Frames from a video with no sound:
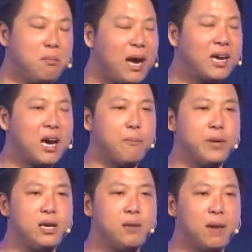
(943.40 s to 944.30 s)
my
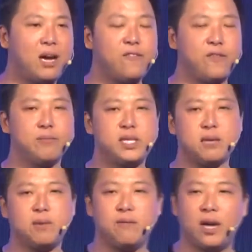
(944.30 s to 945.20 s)
company, my firm,
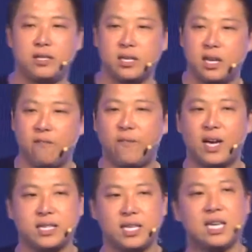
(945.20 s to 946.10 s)
Think Big Venture,
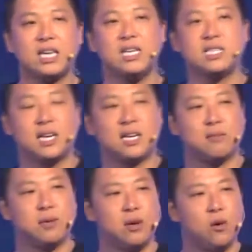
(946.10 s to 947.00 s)
invests in early startup.